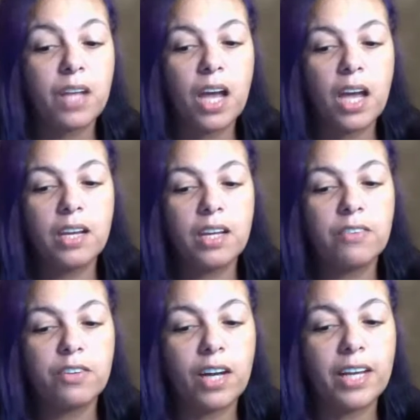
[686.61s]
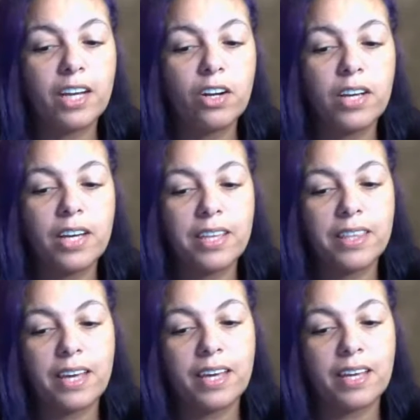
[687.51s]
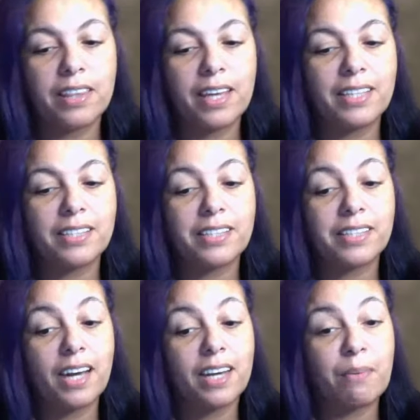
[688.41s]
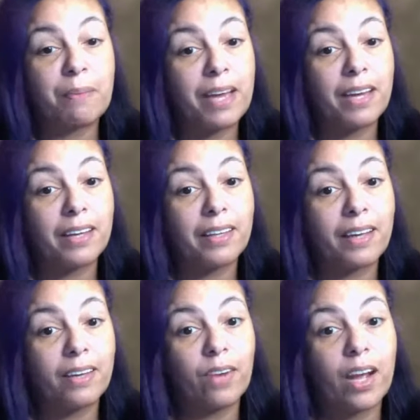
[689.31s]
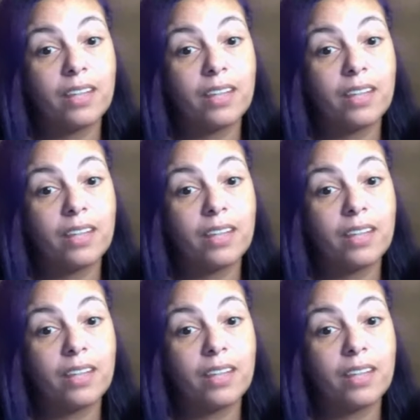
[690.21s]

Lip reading: And if you're not hearing anything, that's kind of a panic thing, right?